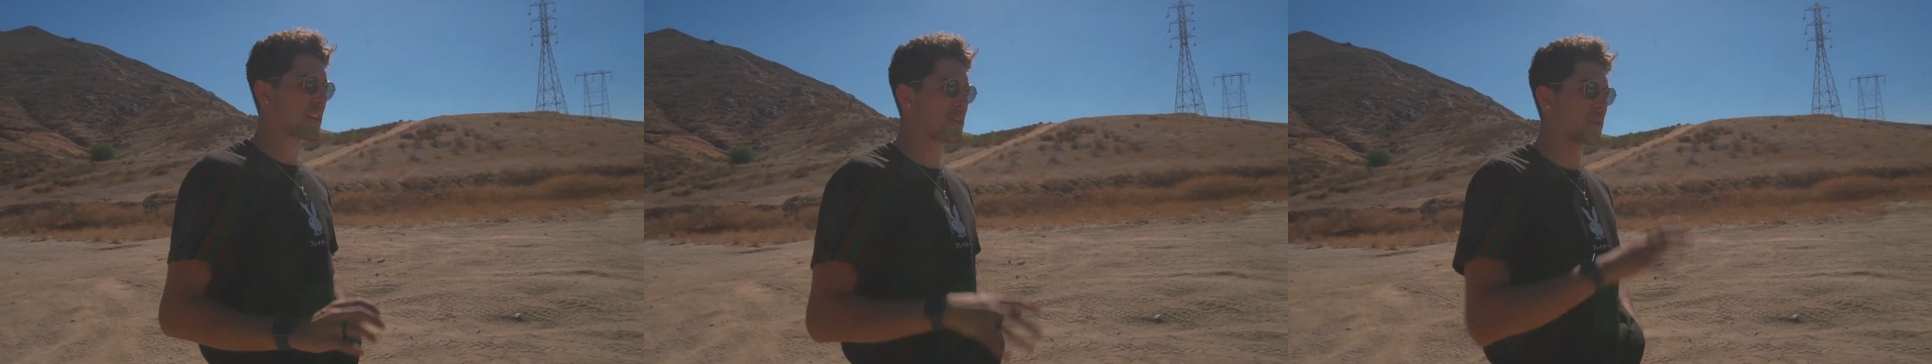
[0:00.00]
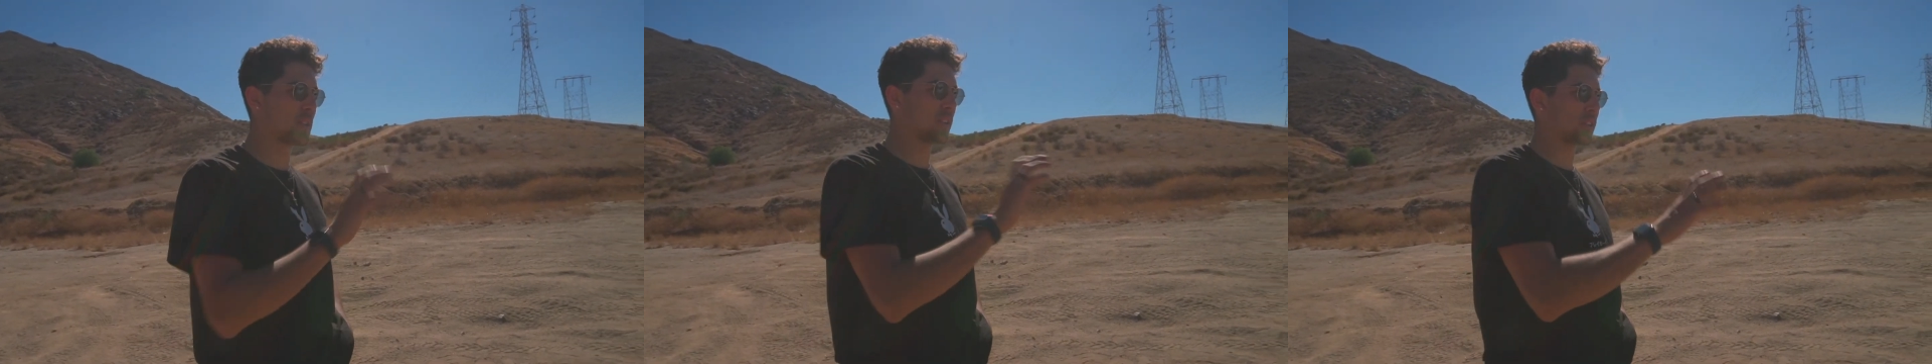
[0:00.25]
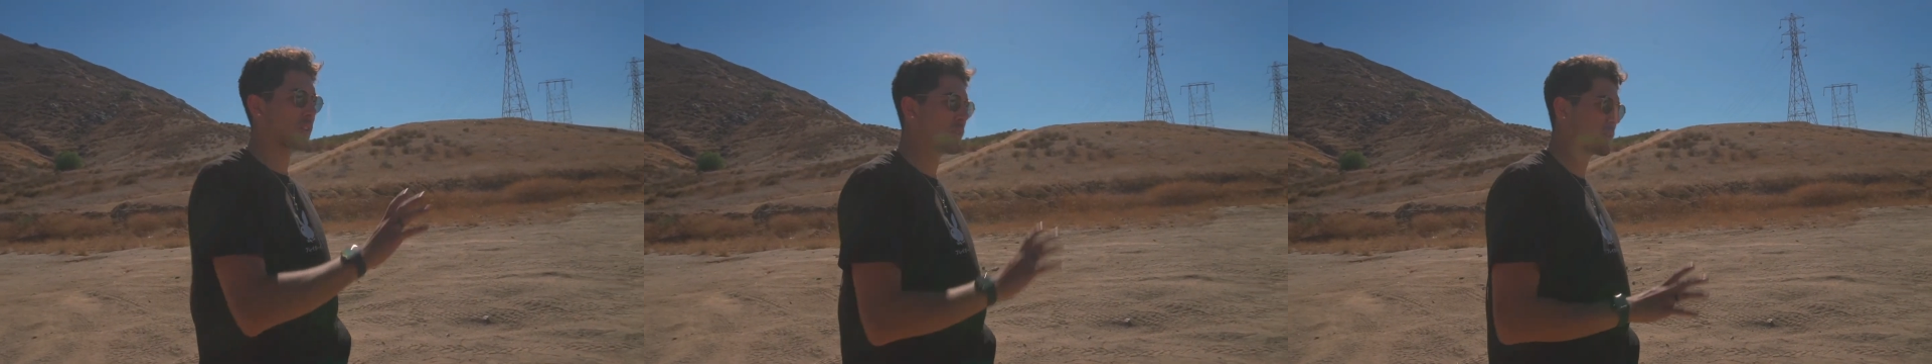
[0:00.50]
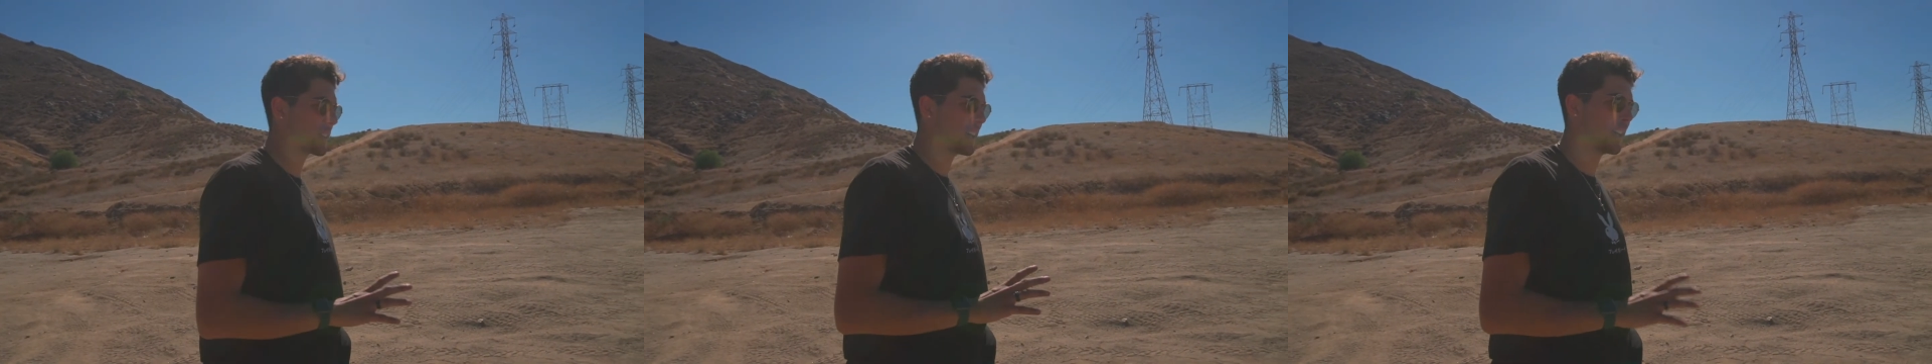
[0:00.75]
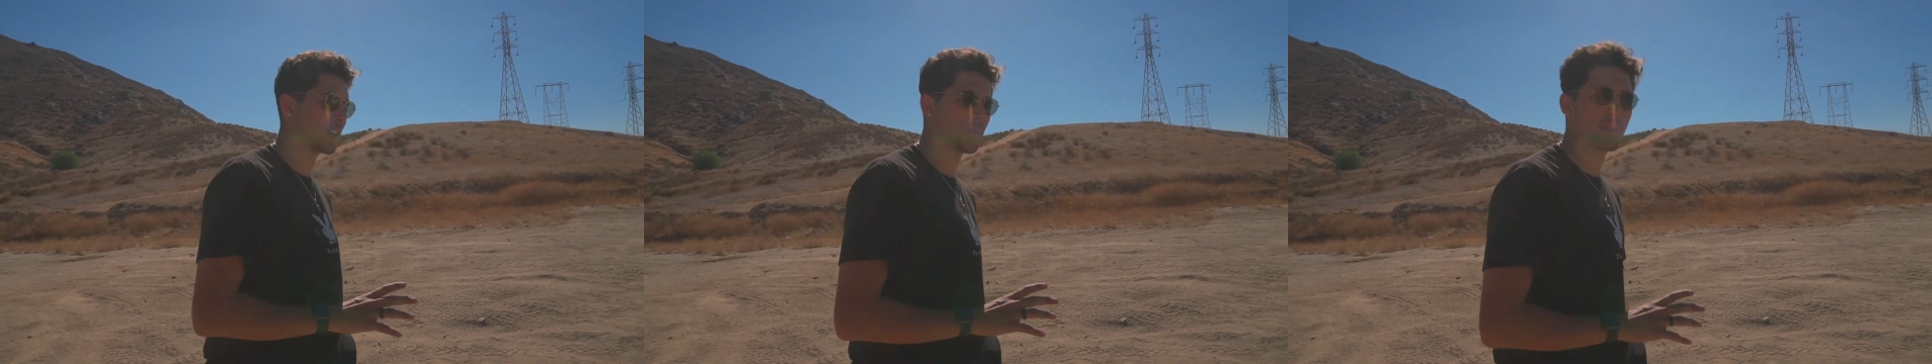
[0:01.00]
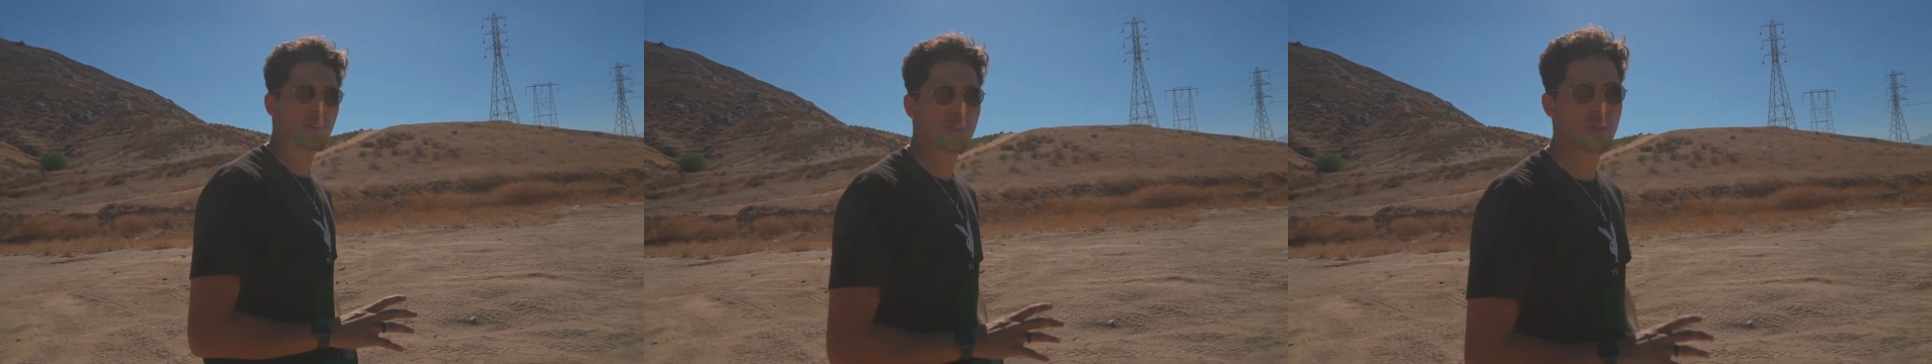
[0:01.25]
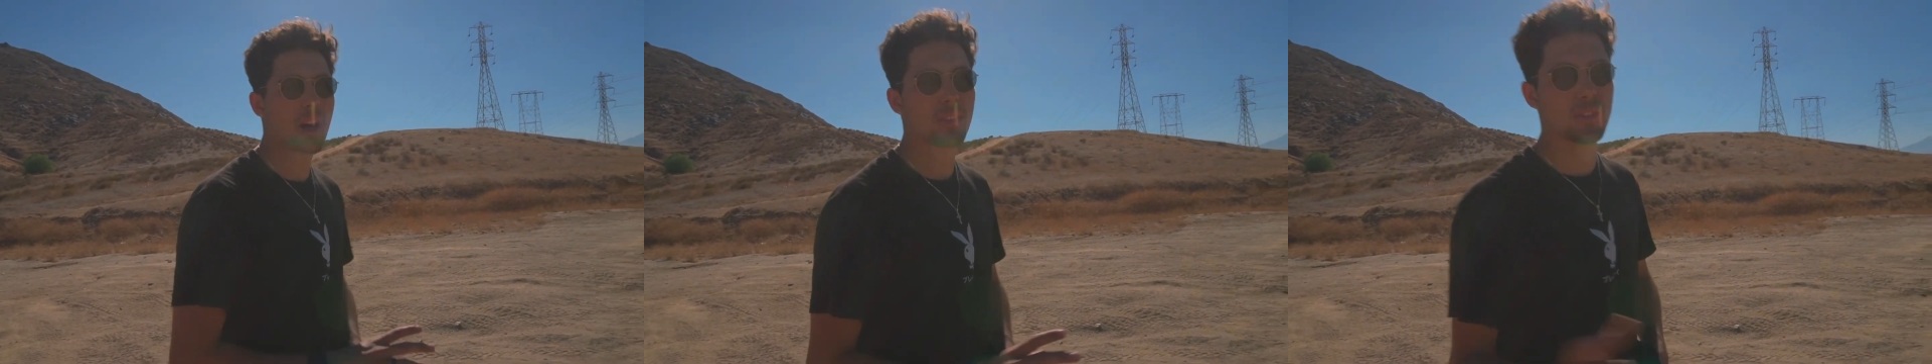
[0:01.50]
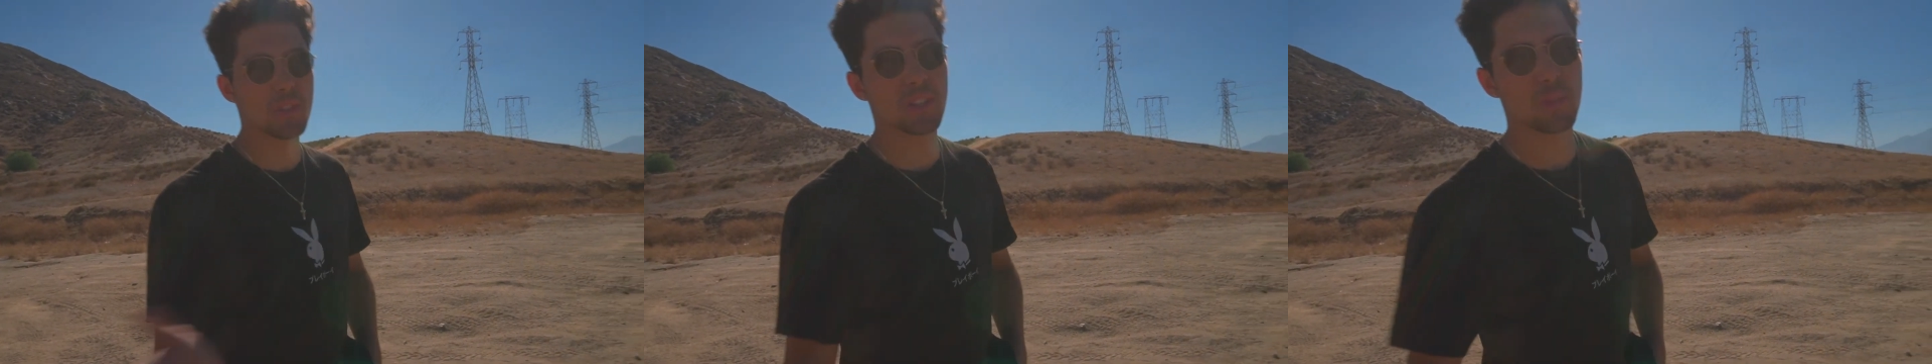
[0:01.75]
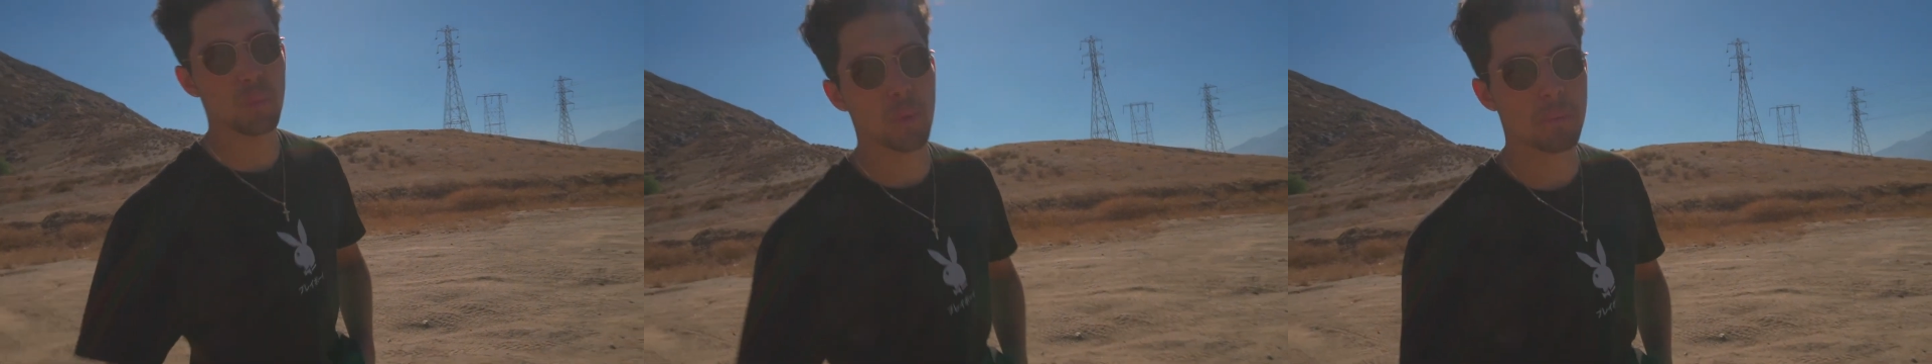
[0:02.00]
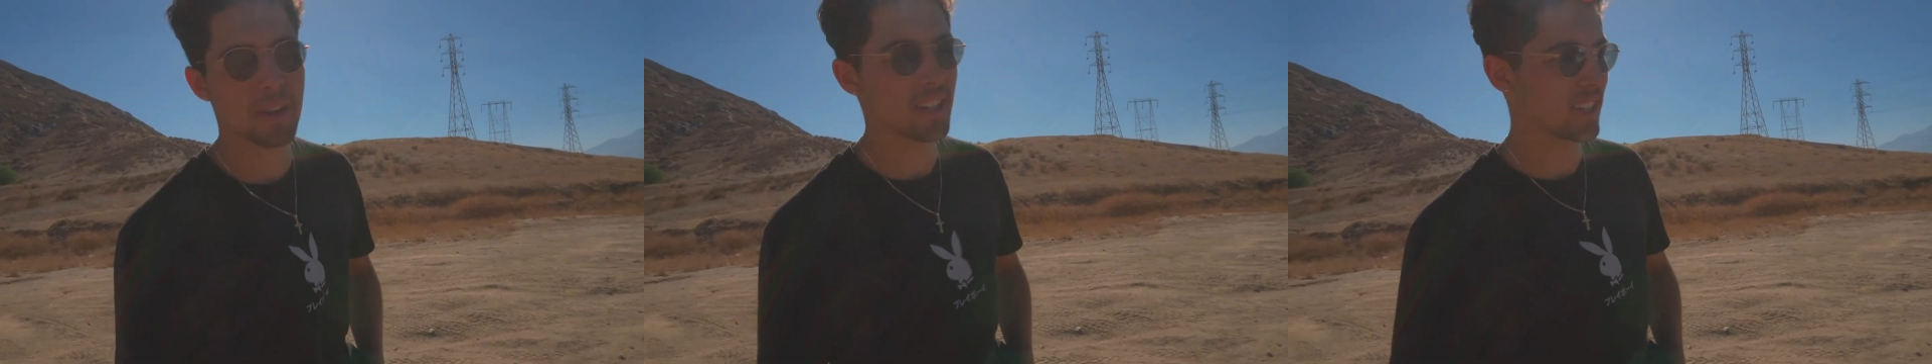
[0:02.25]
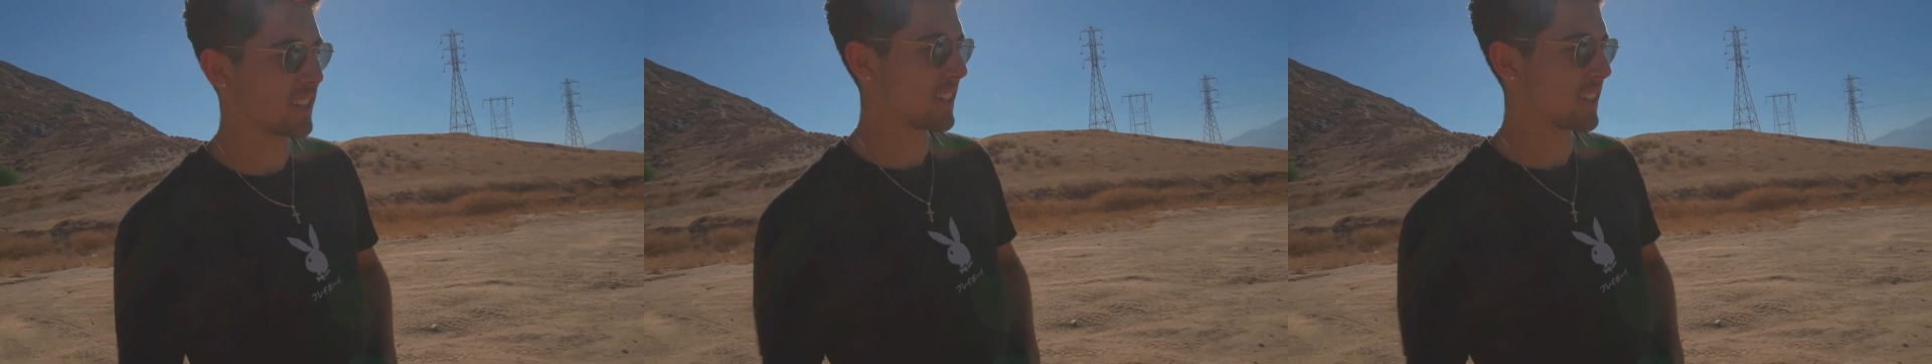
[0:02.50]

I know this whole color was, obviously you guys knew we were painting it,